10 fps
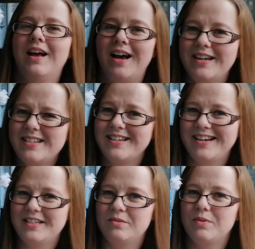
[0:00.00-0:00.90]
I
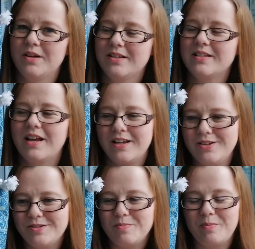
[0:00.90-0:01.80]
designed it because I
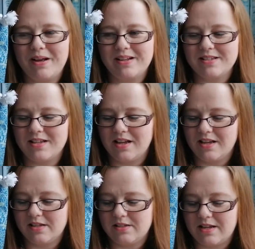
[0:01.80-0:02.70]
used my bags
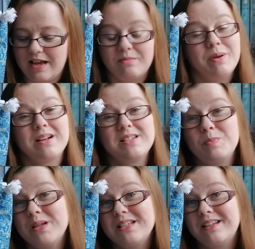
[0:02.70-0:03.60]
as handbags
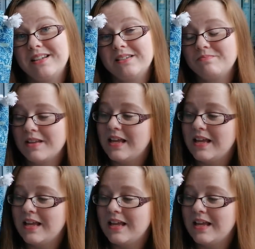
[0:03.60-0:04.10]
basically,